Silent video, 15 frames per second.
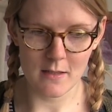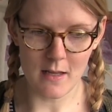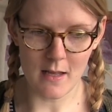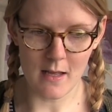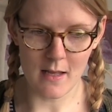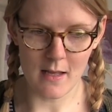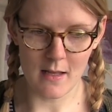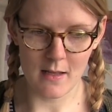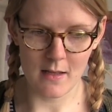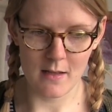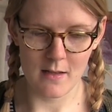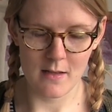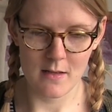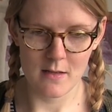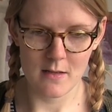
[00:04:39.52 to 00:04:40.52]
I
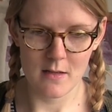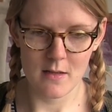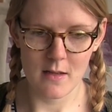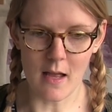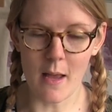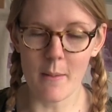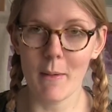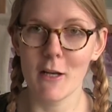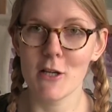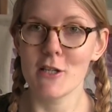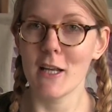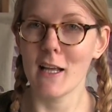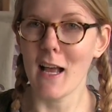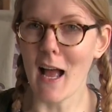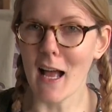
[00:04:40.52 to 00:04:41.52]
managed
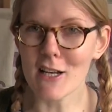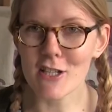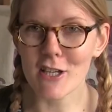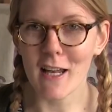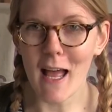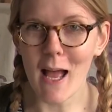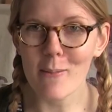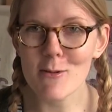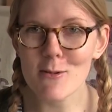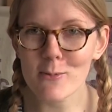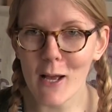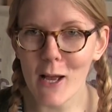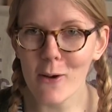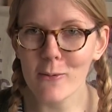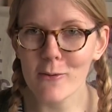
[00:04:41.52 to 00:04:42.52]
to catch a lamb as
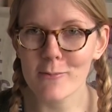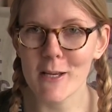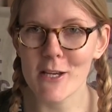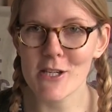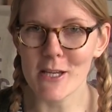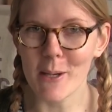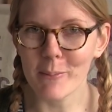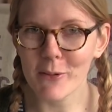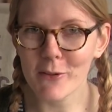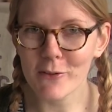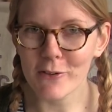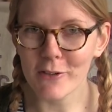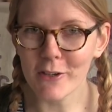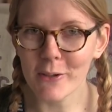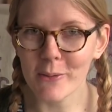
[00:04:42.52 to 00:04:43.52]
well with my shepherd's
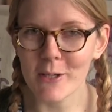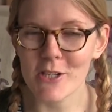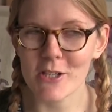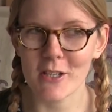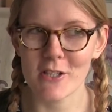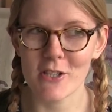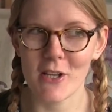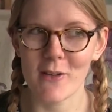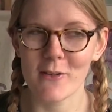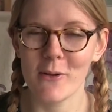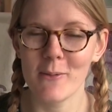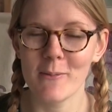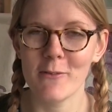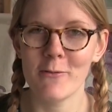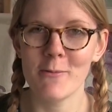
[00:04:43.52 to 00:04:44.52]
crook, which Charles
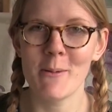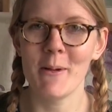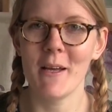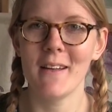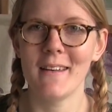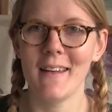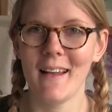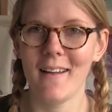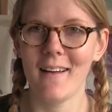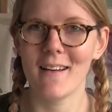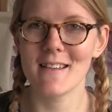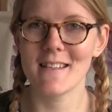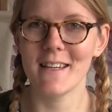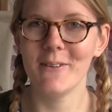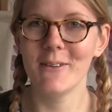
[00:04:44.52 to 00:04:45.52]
got me for my birthday
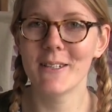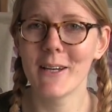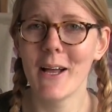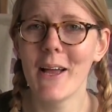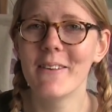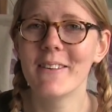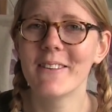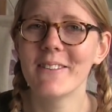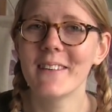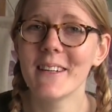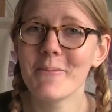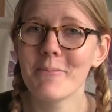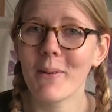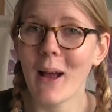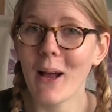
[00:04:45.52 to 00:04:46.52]
last year, which I was really
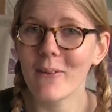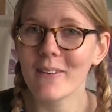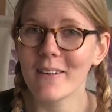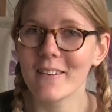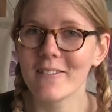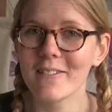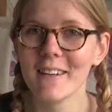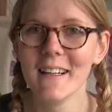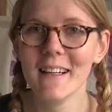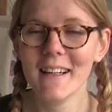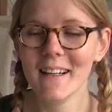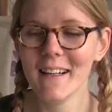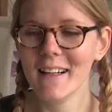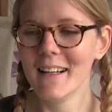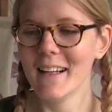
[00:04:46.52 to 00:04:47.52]
proud of.
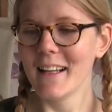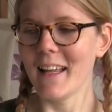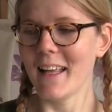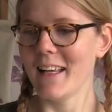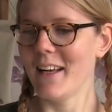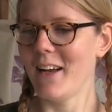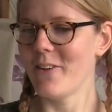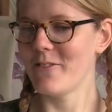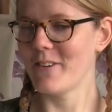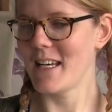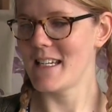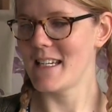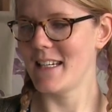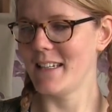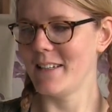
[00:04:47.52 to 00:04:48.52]
After I
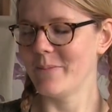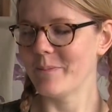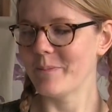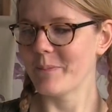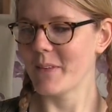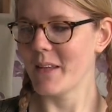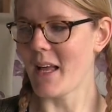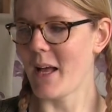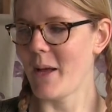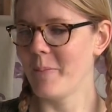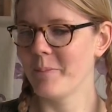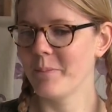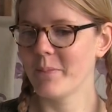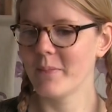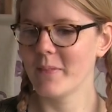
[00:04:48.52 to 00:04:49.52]
did it,
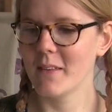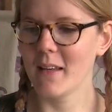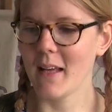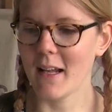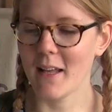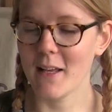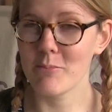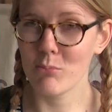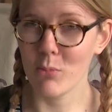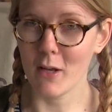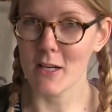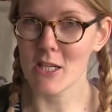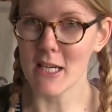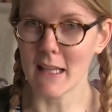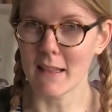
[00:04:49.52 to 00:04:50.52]
and I
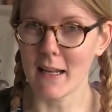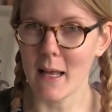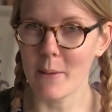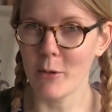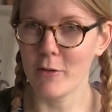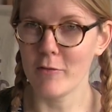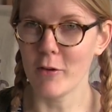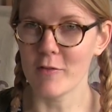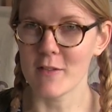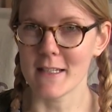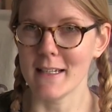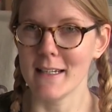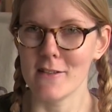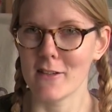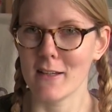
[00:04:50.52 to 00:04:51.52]
checked the lamb over. Obviously
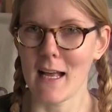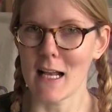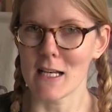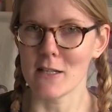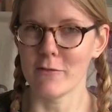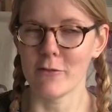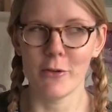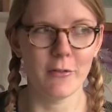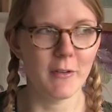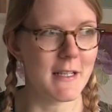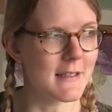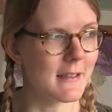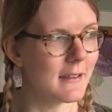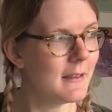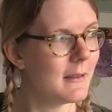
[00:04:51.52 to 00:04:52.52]
I didn't just catch it for no
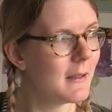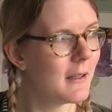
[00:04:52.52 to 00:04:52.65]
reason.